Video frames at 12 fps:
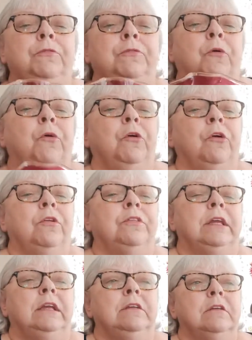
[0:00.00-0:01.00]
for
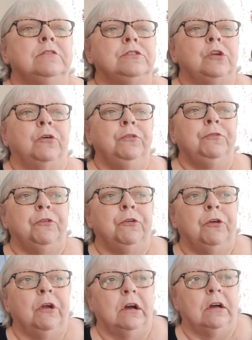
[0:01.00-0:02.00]
the stone
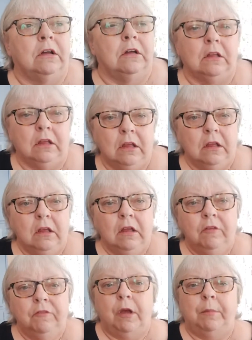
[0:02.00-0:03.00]
for uh,
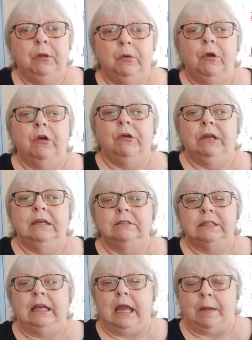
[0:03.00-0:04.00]
February
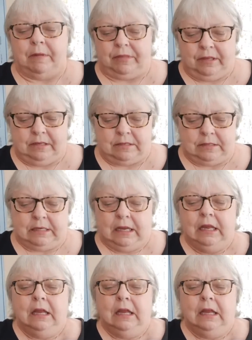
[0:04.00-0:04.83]
is the amethyst.